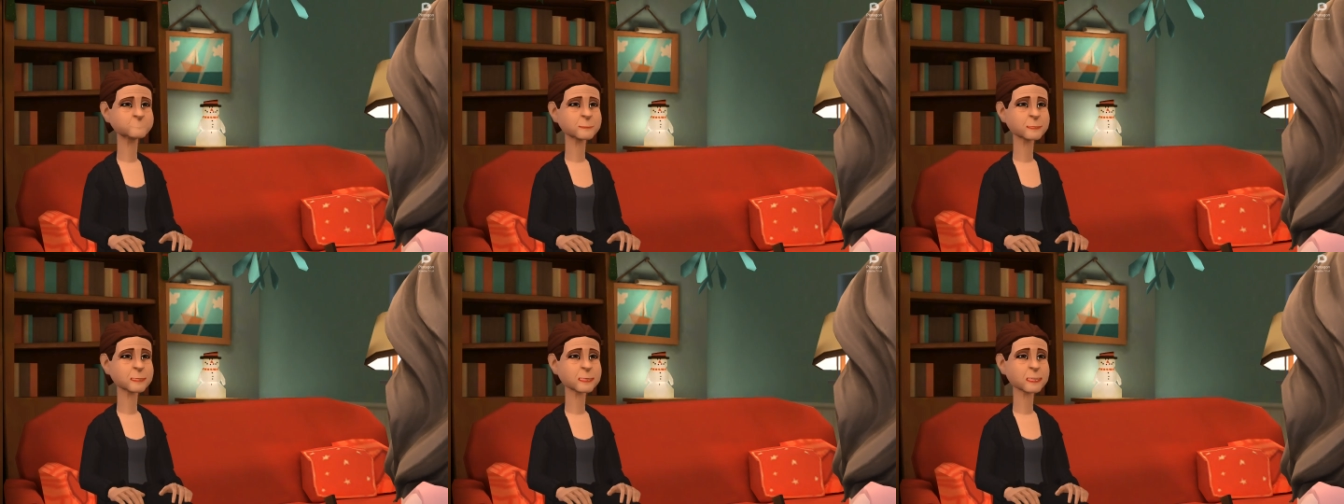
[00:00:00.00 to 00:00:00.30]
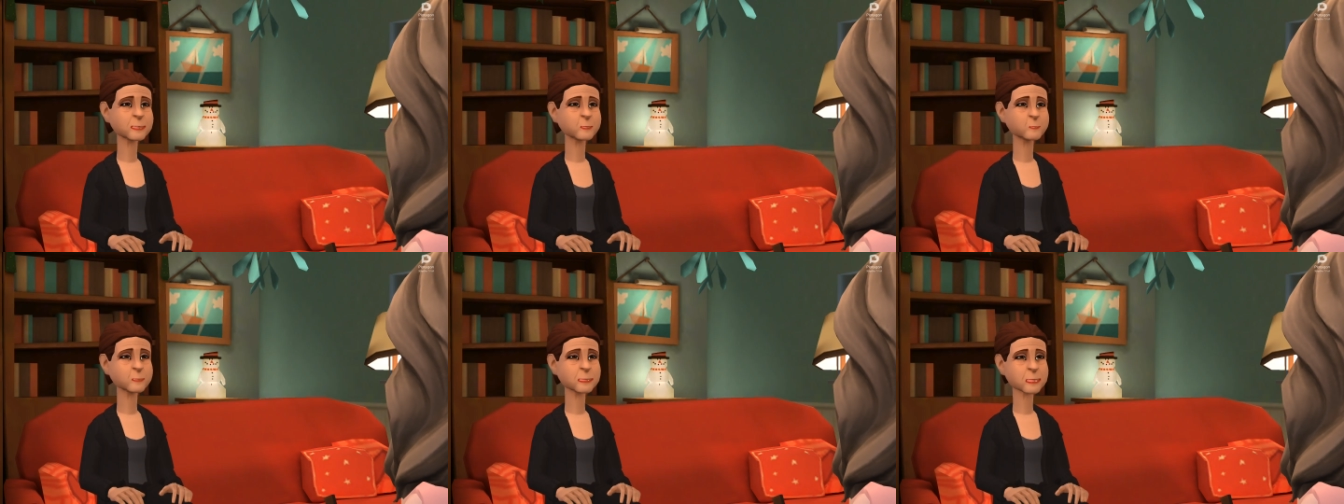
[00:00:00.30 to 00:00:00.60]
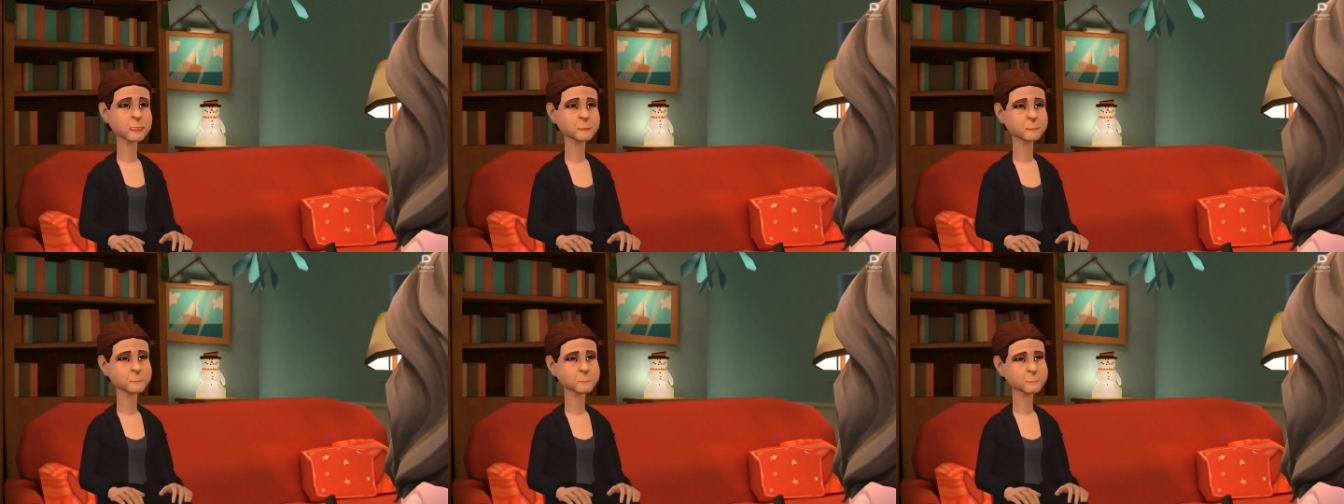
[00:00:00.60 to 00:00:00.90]
Hi,
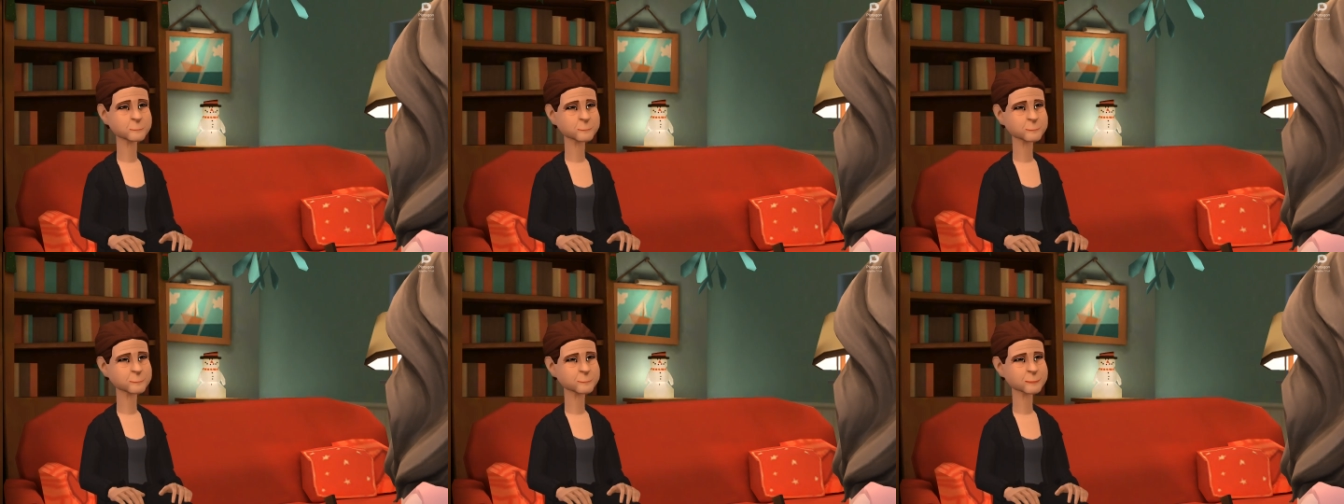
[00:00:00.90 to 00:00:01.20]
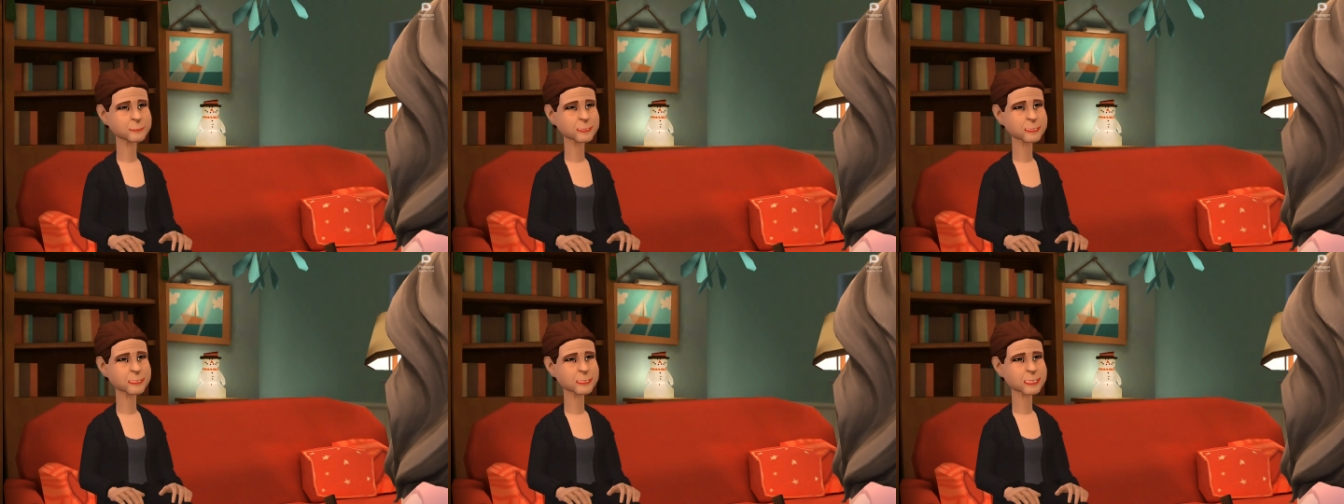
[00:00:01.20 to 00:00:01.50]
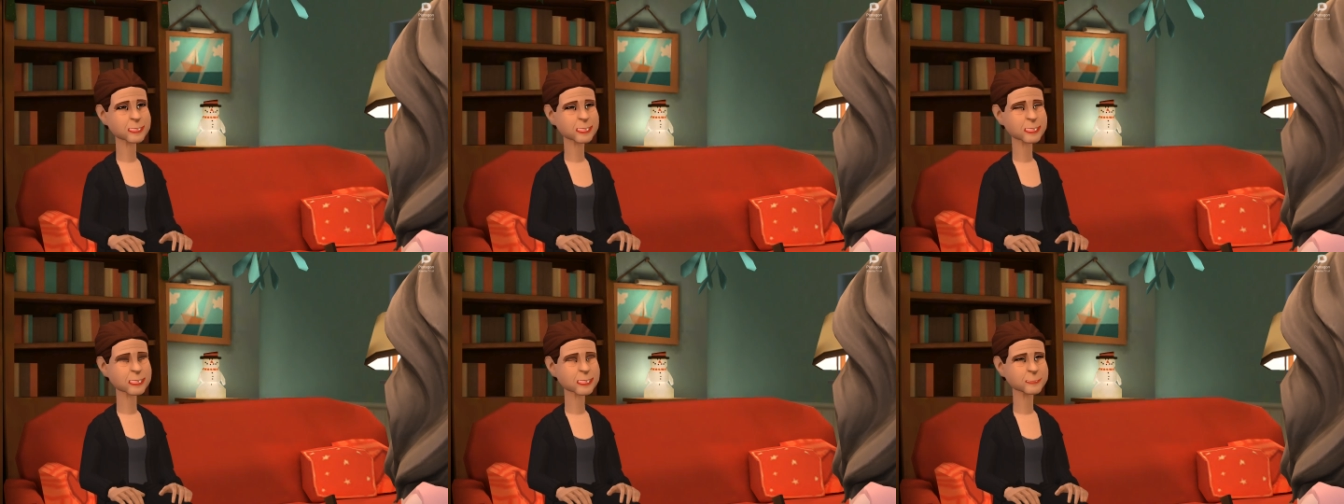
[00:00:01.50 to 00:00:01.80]
Rosie. Hi,
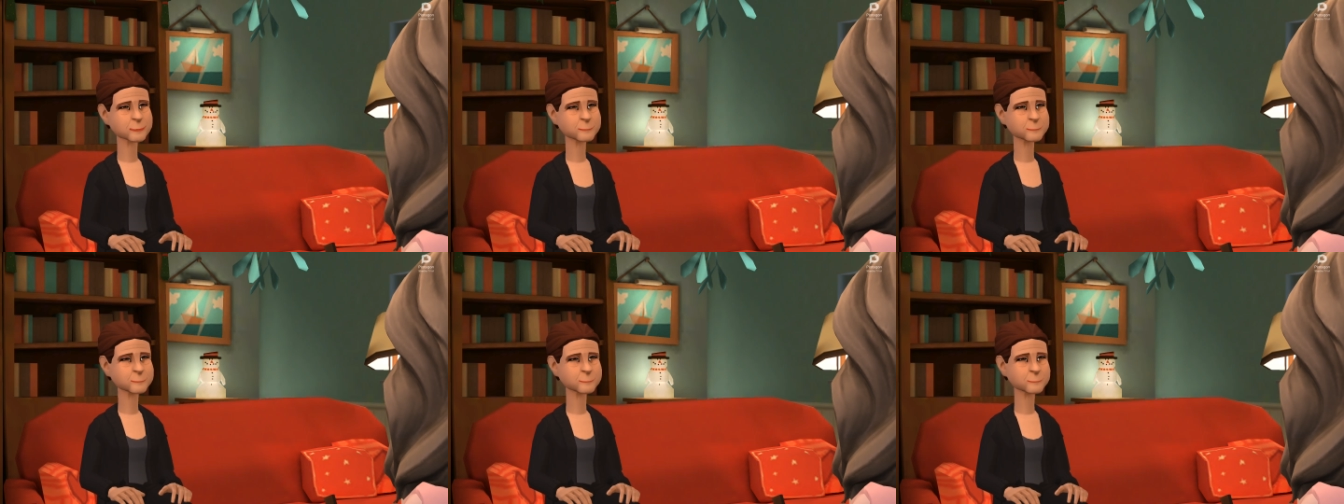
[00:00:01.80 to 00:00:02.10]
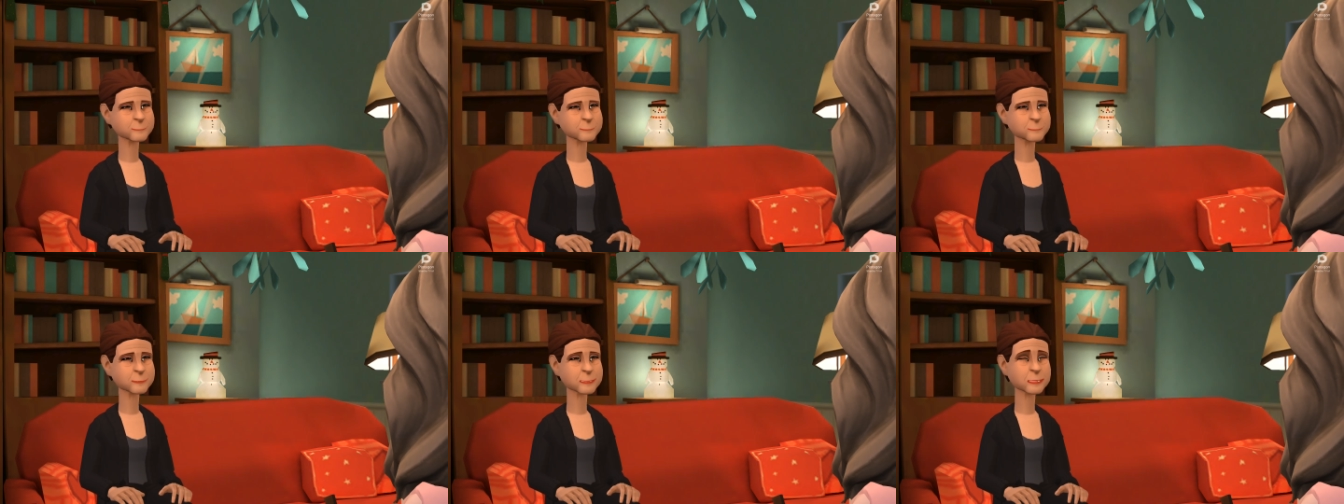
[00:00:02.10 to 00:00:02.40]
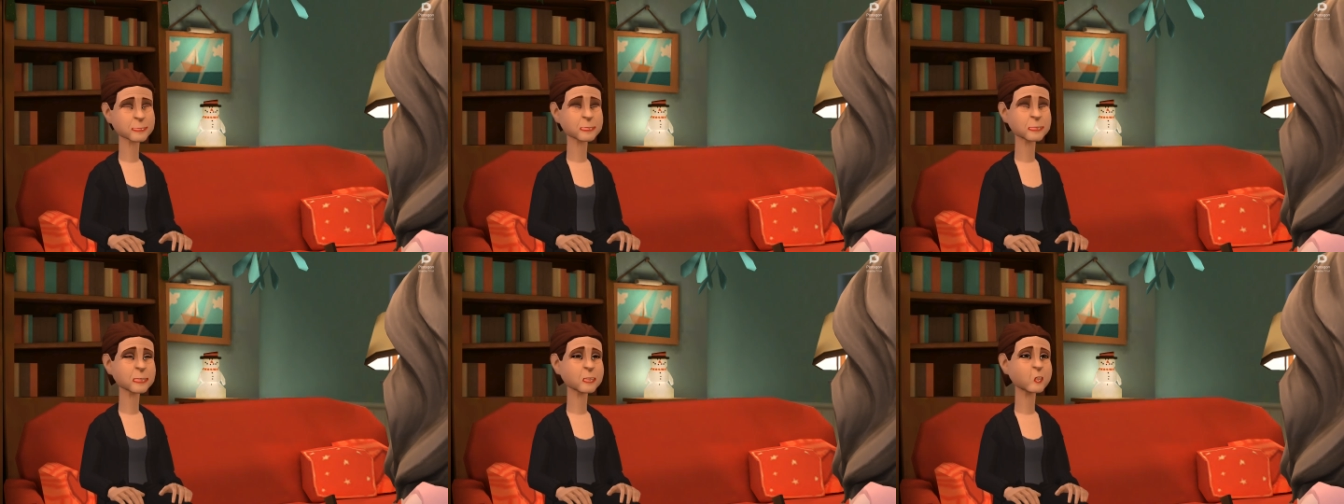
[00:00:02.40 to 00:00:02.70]
Jade.
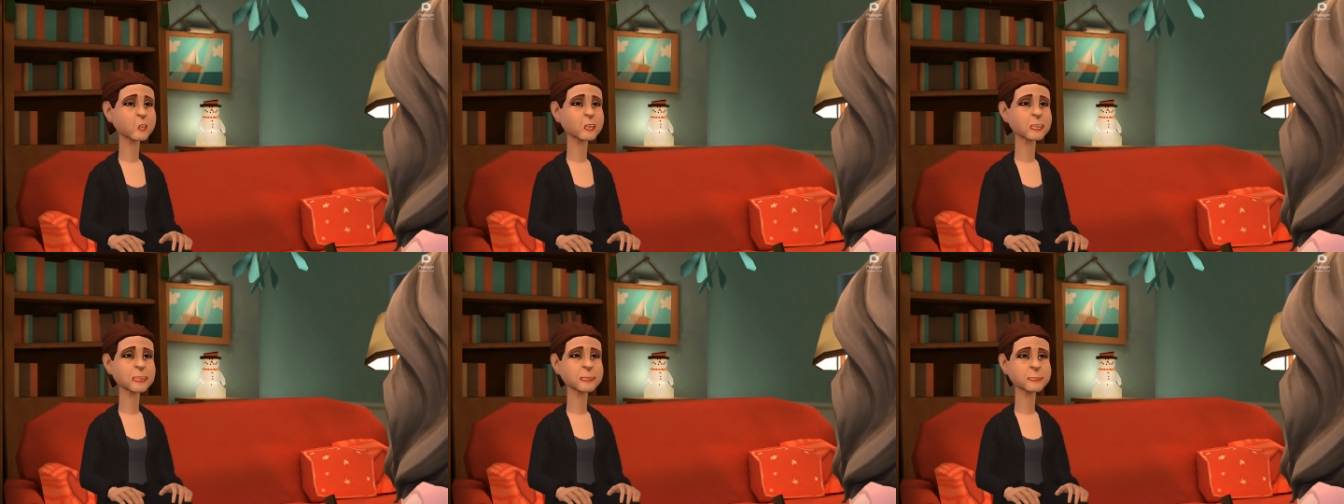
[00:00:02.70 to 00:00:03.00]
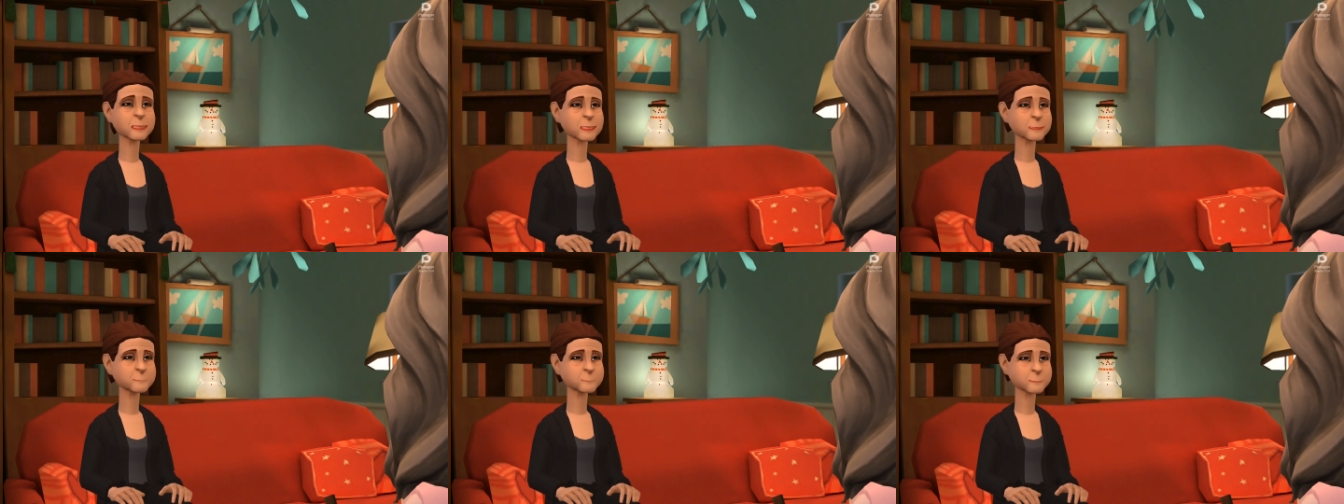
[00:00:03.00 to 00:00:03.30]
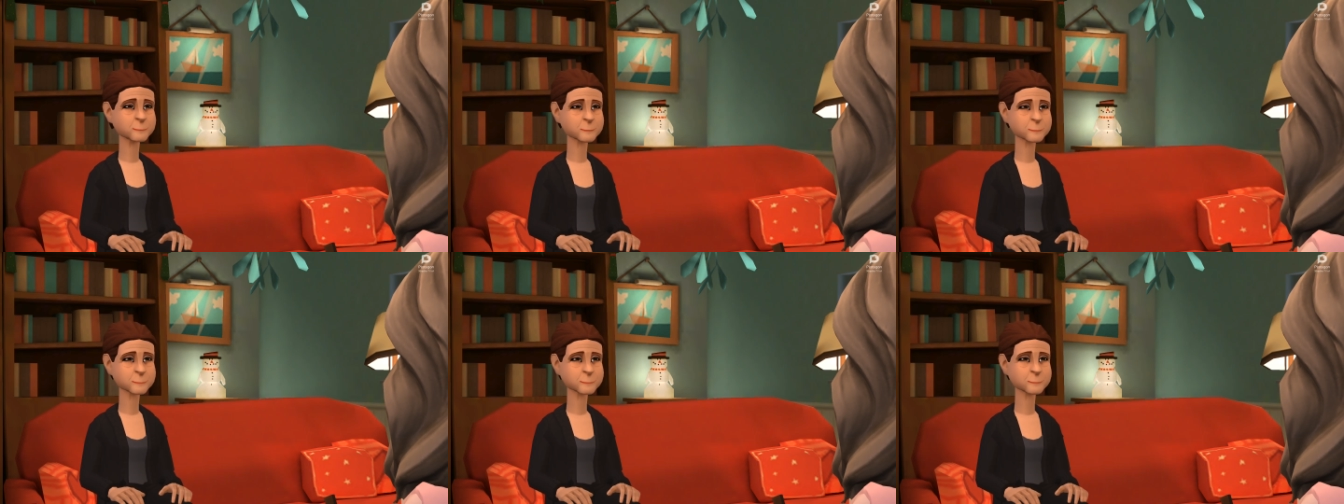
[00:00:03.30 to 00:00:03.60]
Thank you, what's up?